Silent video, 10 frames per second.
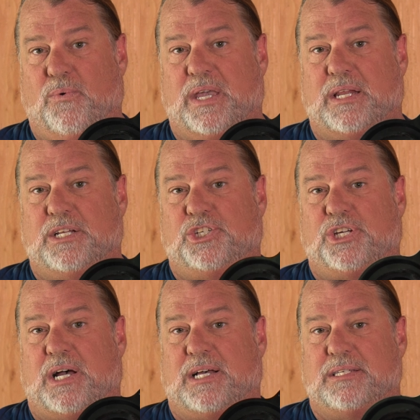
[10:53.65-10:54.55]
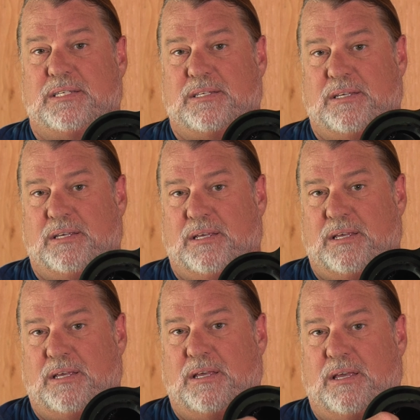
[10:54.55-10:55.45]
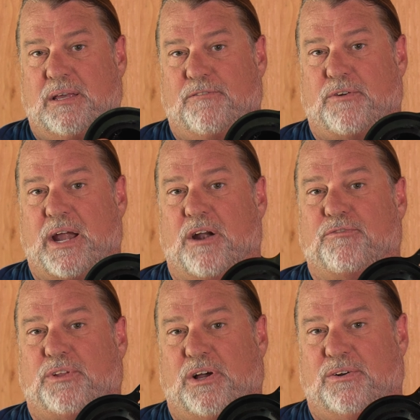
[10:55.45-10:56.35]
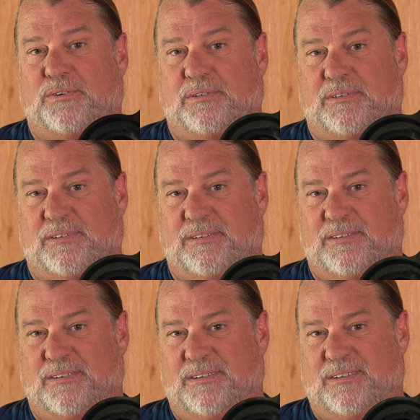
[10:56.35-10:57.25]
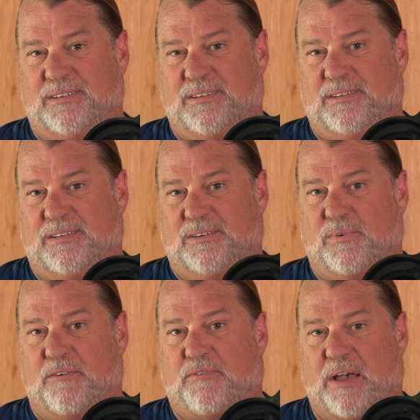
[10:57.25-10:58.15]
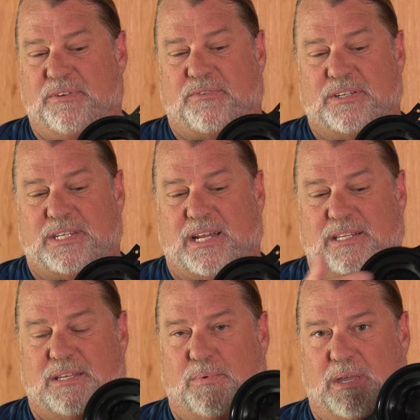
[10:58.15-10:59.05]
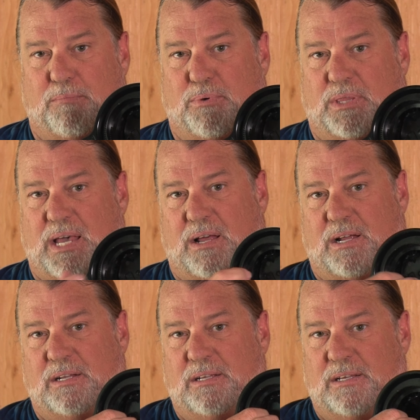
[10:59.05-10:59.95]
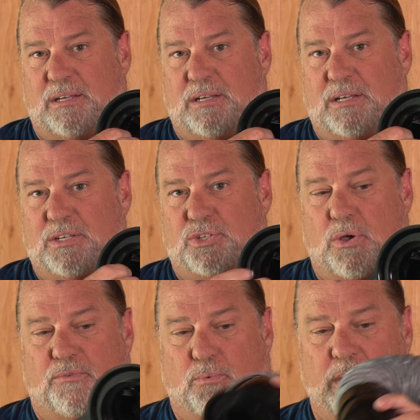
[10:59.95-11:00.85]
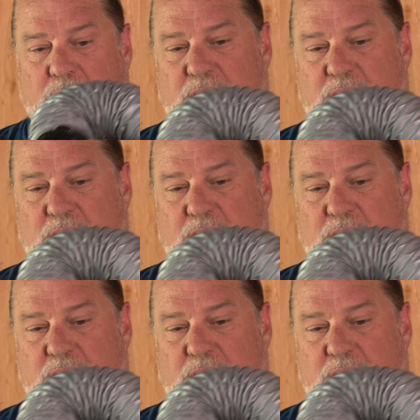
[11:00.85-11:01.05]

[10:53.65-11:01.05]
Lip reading: we can adjust for airflow. We have 5 different settings that we could put that on. So if one of